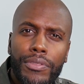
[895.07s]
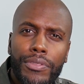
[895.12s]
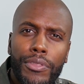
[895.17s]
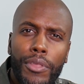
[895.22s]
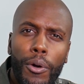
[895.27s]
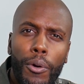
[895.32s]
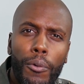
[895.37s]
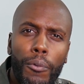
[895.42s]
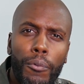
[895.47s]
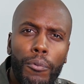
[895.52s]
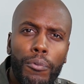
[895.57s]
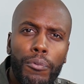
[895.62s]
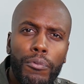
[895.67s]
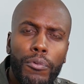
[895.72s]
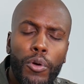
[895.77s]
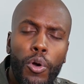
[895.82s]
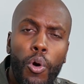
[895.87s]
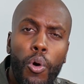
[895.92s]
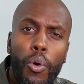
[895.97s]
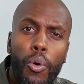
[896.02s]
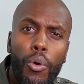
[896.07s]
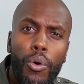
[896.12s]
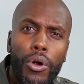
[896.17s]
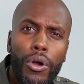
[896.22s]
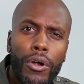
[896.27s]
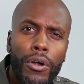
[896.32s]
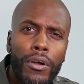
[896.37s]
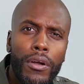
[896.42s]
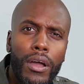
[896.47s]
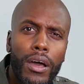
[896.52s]
the
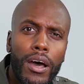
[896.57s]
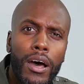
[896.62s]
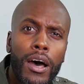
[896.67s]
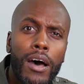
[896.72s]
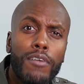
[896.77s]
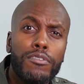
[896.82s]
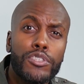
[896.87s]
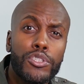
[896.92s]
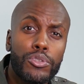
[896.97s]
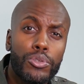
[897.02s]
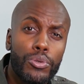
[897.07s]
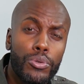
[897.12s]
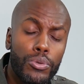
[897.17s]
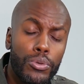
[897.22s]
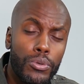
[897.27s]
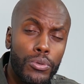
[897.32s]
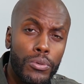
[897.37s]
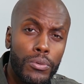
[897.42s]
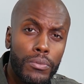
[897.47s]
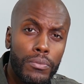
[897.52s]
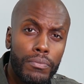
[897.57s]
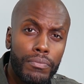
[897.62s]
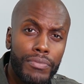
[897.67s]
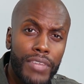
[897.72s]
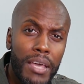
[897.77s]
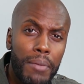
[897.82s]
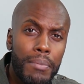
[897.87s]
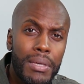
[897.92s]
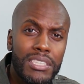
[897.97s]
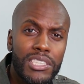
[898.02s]
core of school.
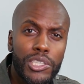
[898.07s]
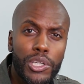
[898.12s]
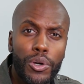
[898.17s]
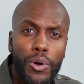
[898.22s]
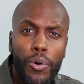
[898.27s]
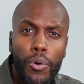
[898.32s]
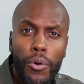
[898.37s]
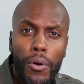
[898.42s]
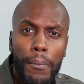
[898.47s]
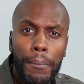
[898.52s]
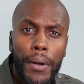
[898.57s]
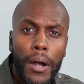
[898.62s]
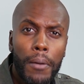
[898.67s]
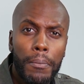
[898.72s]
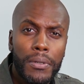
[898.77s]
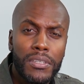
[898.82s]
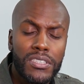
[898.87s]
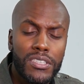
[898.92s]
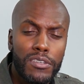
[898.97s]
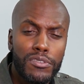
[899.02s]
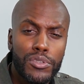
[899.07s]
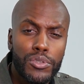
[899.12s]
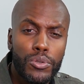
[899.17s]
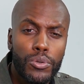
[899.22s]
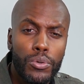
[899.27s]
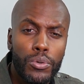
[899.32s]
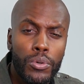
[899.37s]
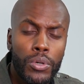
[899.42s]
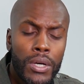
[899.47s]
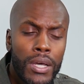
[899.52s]
They miss the core purpose of
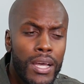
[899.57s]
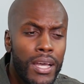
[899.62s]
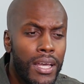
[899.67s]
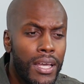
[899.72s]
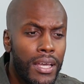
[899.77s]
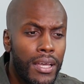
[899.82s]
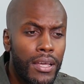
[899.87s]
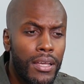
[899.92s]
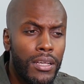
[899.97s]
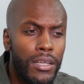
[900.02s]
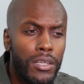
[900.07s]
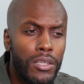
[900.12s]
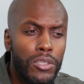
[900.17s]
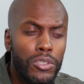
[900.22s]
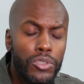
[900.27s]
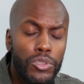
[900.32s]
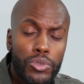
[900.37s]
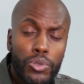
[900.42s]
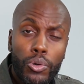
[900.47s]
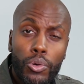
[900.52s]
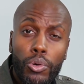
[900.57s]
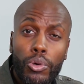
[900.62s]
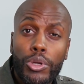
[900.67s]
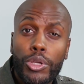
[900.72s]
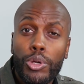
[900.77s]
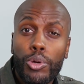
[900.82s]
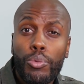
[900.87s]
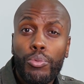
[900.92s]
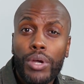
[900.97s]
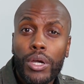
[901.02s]
school. School,
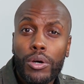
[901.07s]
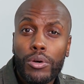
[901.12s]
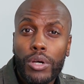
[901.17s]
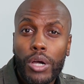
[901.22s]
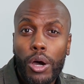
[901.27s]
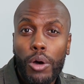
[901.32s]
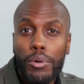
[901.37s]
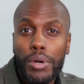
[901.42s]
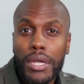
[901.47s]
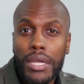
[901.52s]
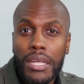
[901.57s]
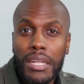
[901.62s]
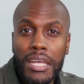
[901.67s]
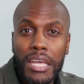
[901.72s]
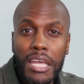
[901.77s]
you will go in